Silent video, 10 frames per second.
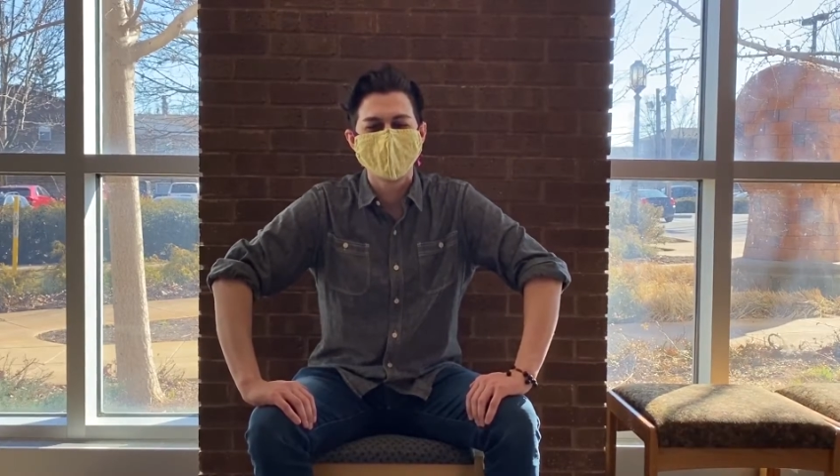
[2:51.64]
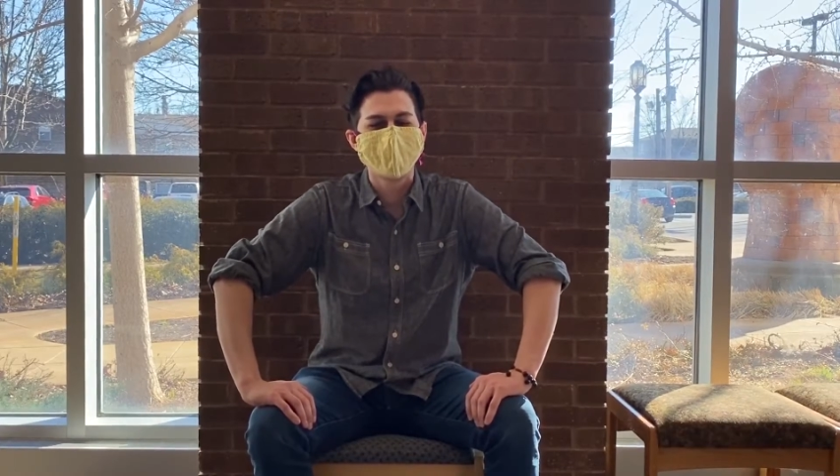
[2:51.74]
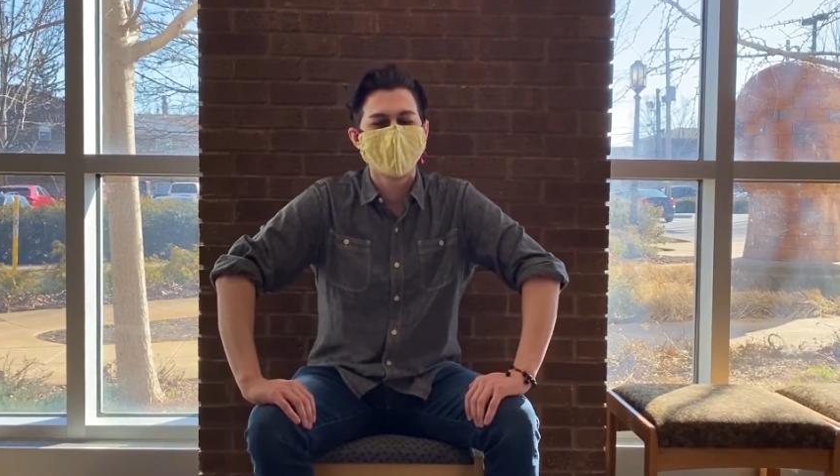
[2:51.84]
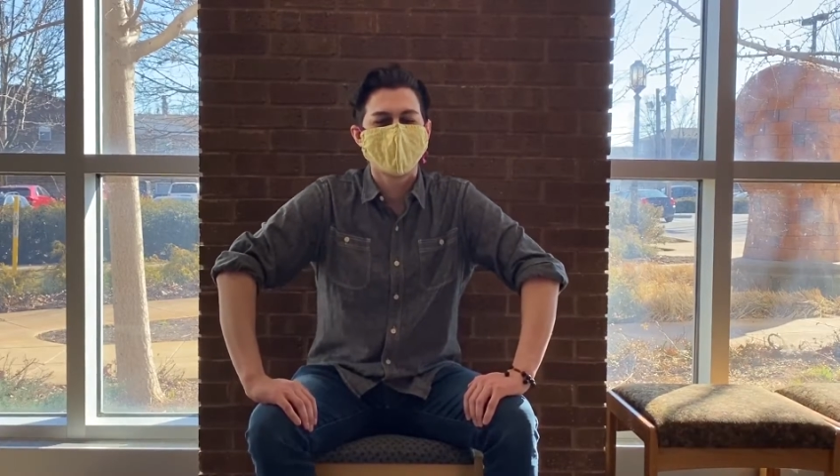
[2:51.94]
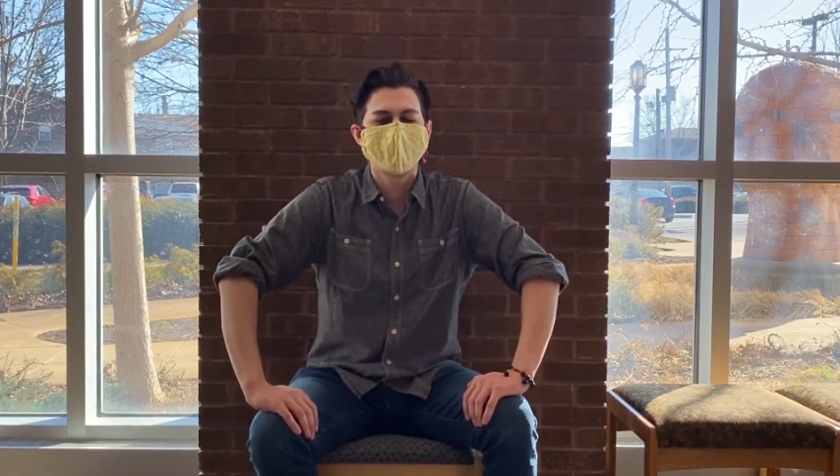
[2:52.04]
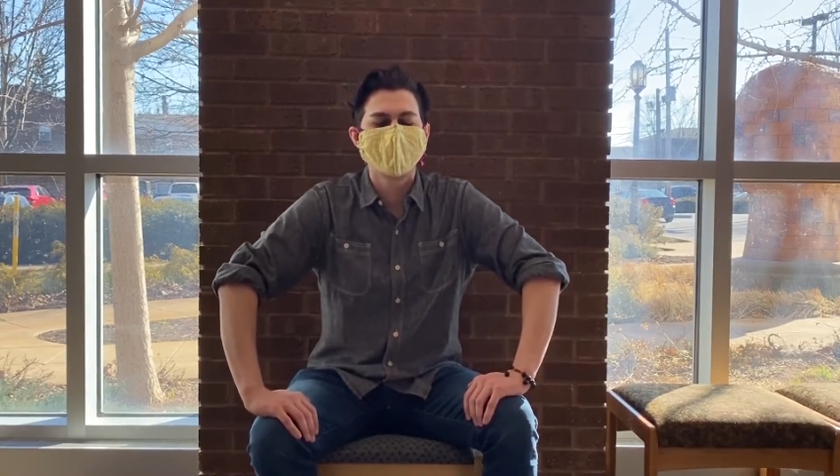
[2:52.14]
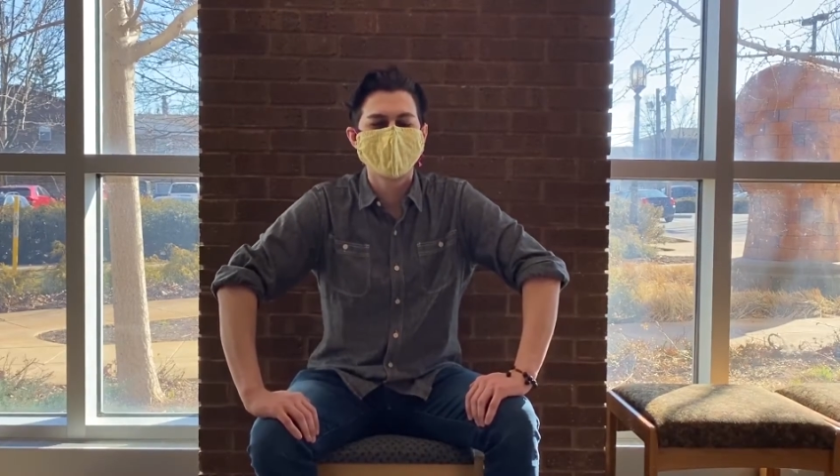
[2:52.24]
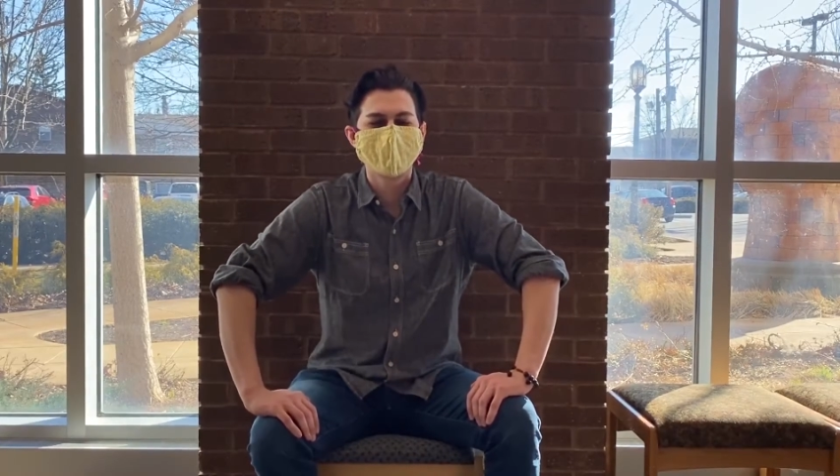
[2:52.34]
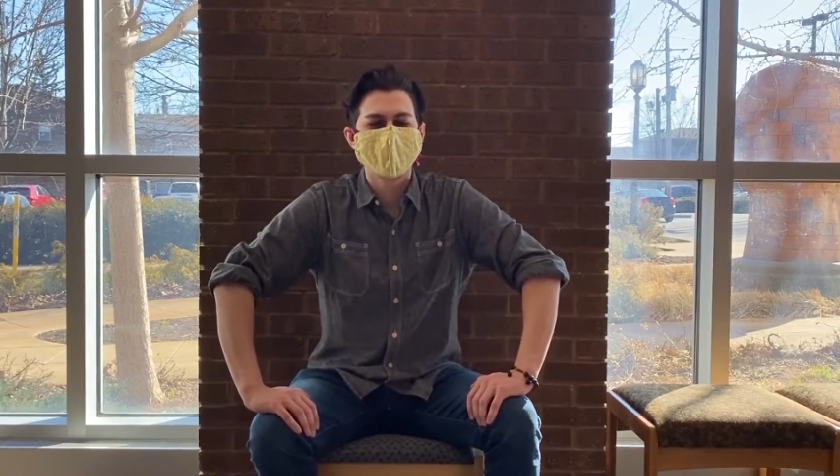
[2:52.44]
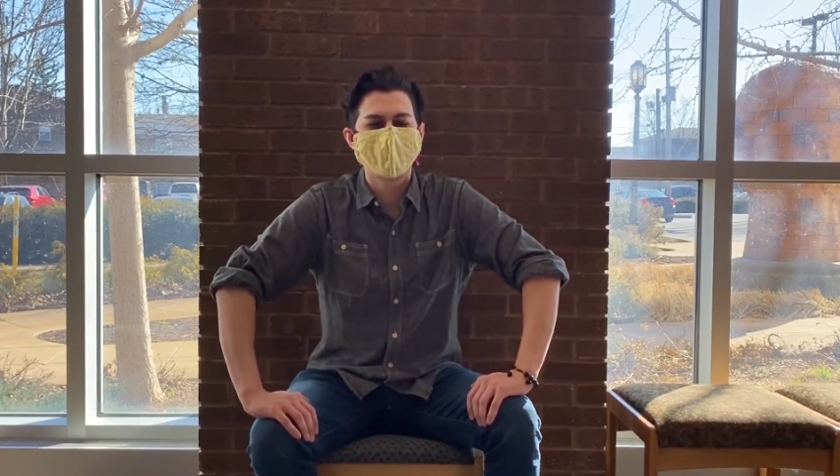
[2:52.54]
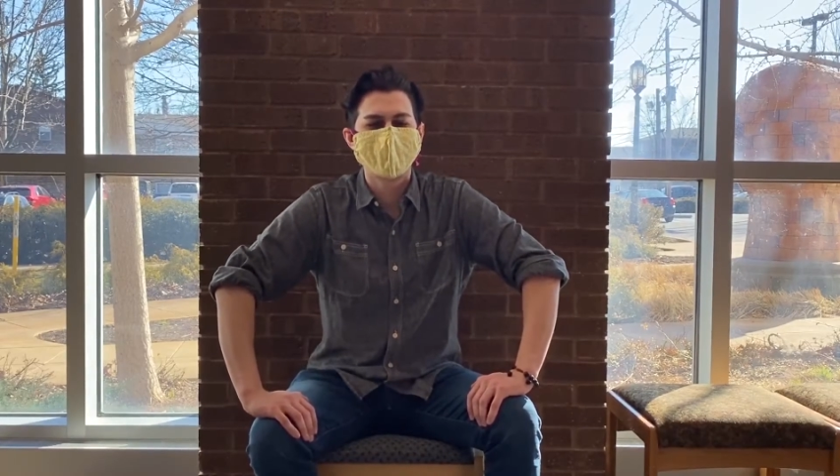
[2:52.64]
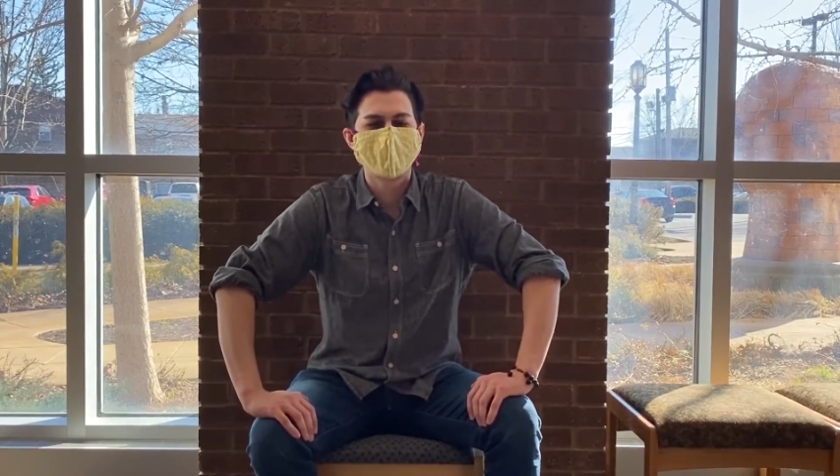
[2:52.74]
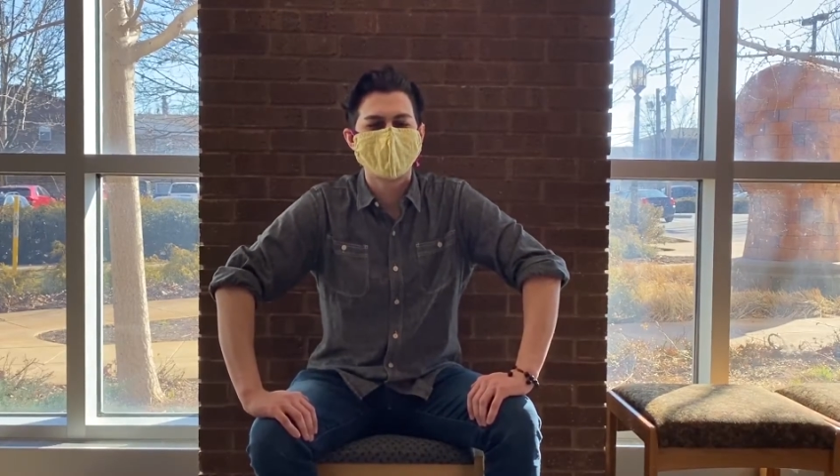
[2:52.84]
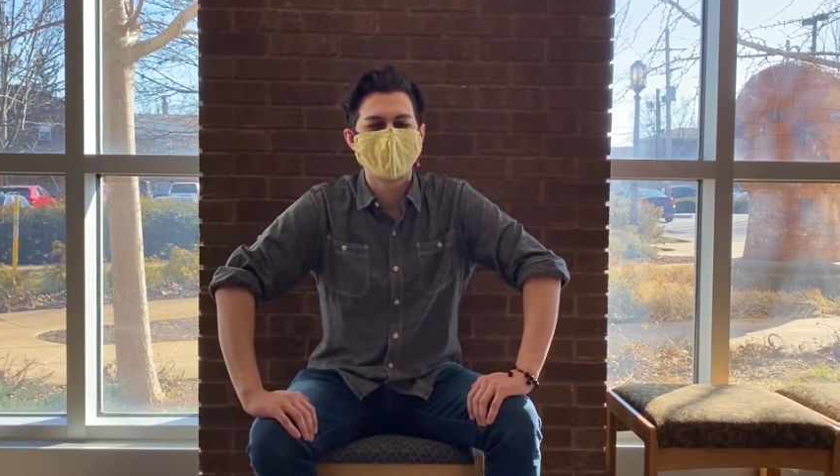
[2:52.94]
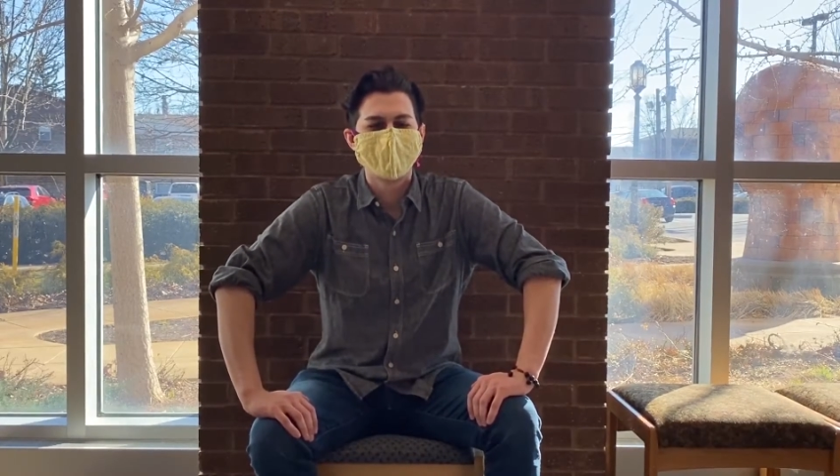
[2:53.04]
But no, I think
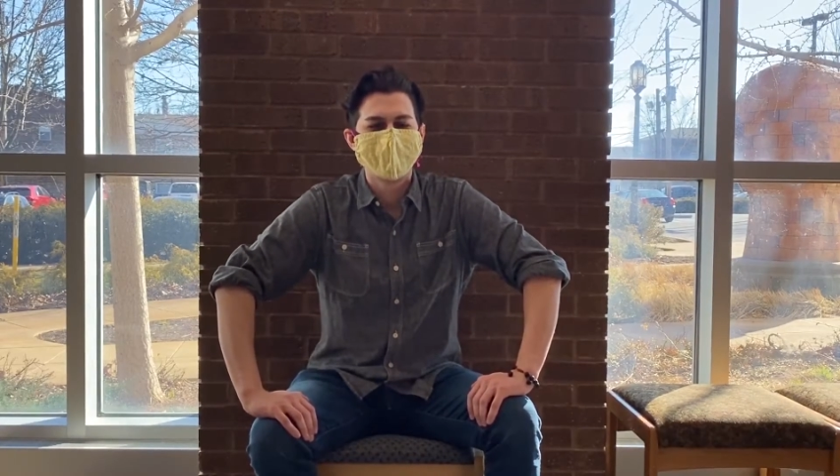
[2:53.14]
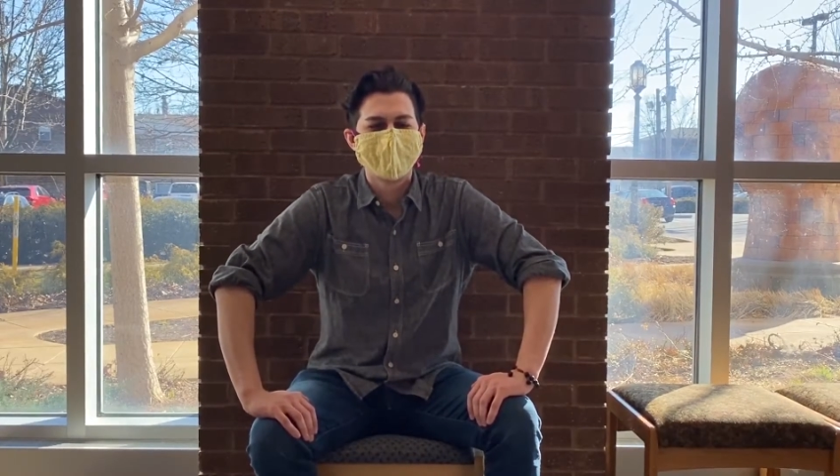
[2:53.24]
that,